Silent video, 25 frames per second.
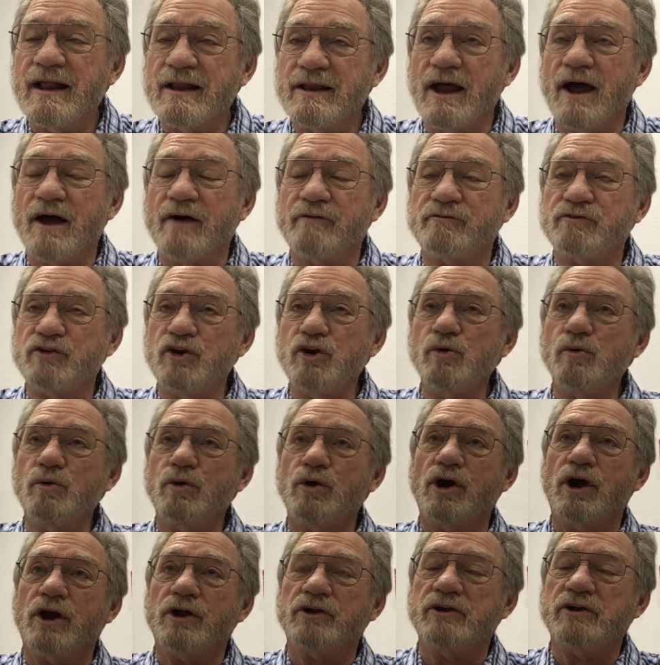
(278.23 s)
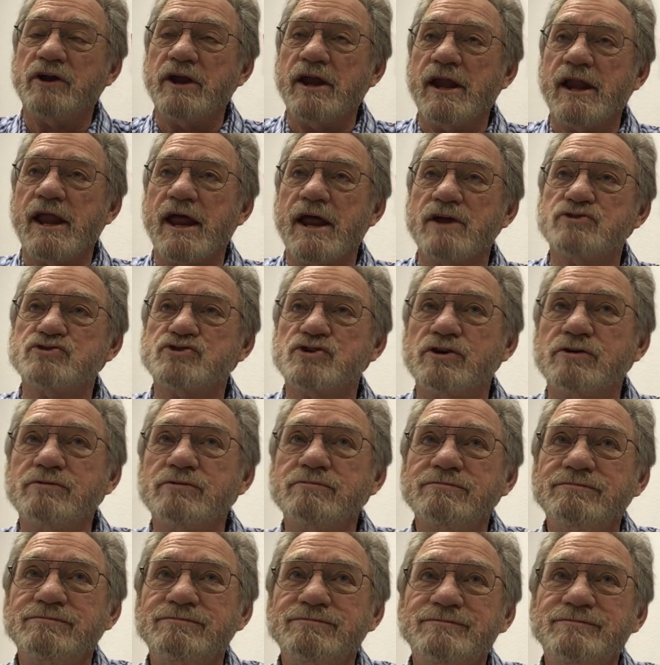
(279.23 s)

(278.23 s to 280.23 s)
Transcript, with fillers: Now, if you were a teenager